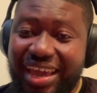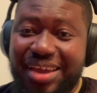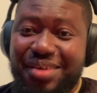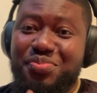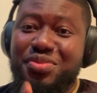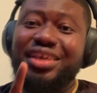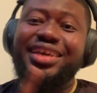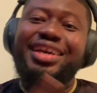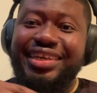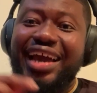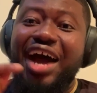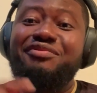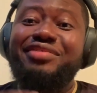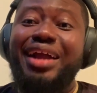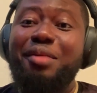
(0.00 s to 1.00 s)
Hey,
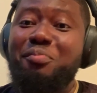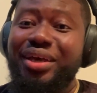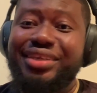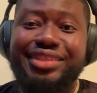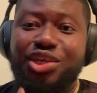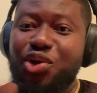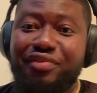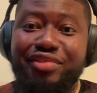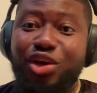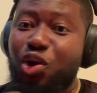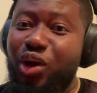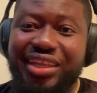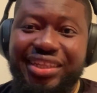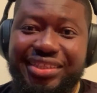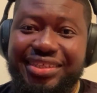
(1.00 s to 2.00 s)
they have numbers, they don't
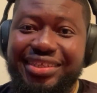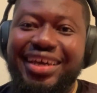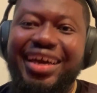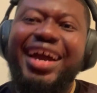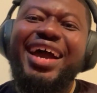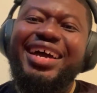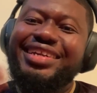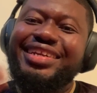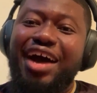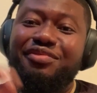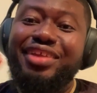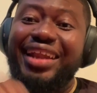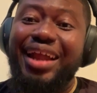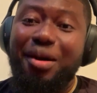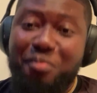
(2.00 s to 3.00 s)
have the quality.
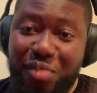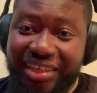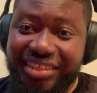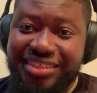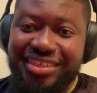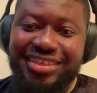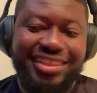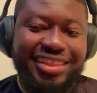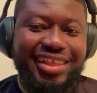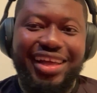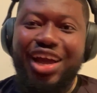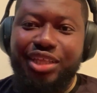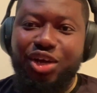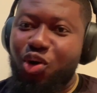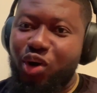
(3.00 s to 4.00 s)
They have the numbers,
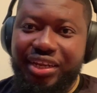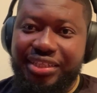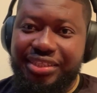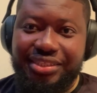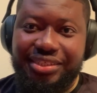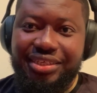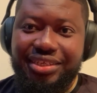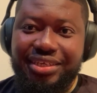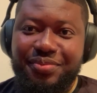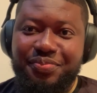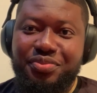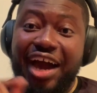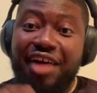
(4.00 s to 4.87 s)
not the quality.